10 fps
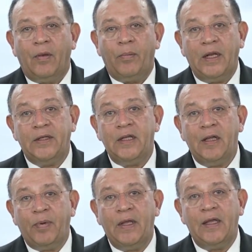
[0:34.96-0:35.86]

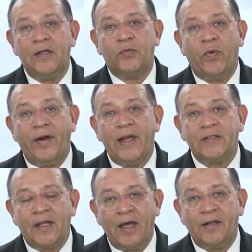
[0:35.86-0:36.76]
PTTEP is very
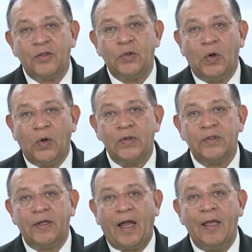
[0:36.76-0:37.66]
excited to
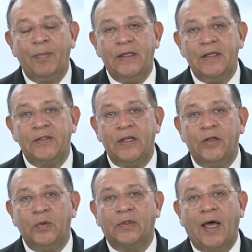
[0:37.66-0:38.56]
host the
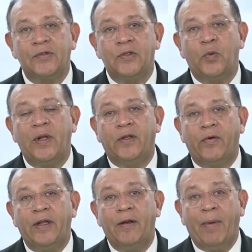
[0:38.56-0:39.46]
IPTC
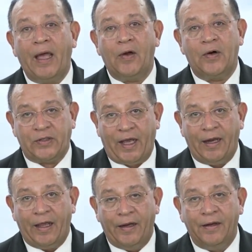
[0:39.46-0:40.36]
2023 in Bangkok,
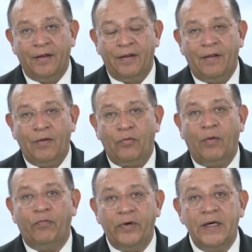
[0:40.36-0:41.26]
Thailand
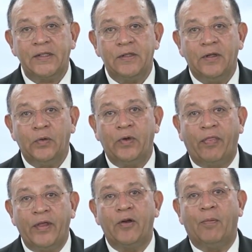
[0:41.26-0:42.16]
from 1st to
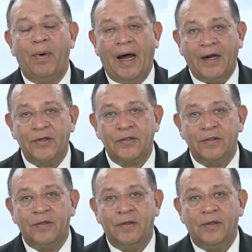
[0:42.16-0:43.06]
the 3rd of March.
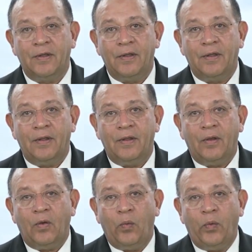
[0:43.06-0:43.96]

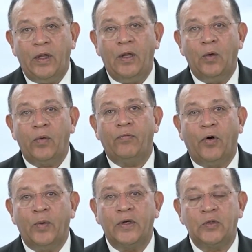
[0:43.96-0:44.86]
We look
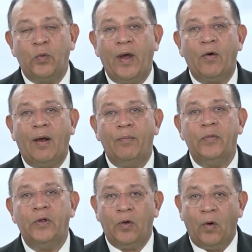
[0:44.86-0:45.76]
forward to
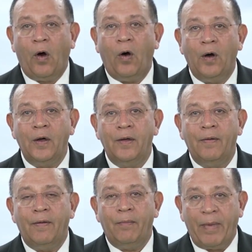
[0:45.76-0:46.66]
welcoming you all
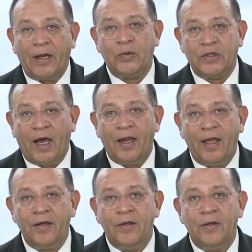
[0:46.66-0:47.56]
back to
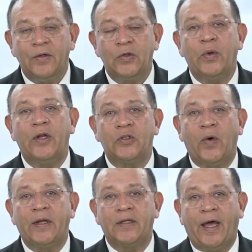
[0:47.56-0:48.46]
Thailand to
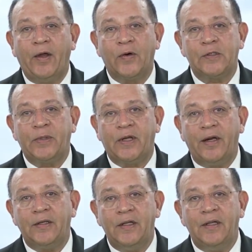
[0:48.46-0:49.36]
enjoy the Thai
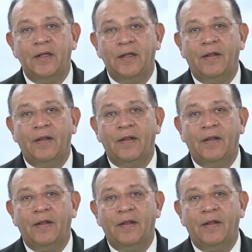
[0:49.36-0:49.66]
hospitality,